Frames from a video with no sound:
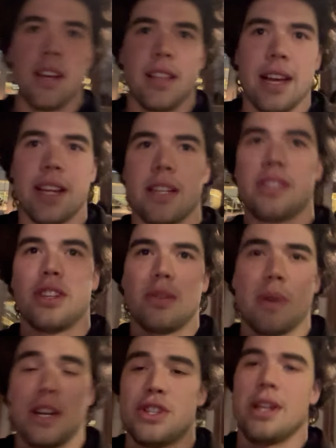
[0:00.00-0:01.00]
like,
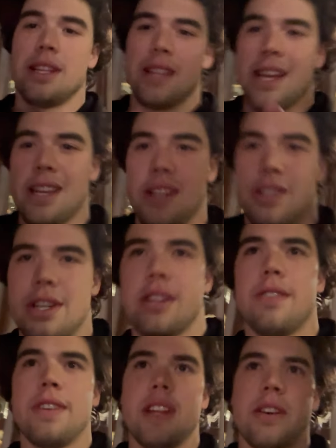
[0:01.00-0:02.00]
just watch it and like it and share
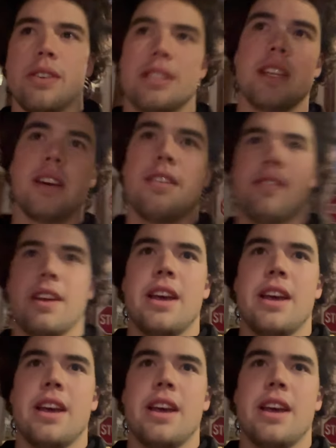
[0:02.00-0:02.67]
the video and stuff.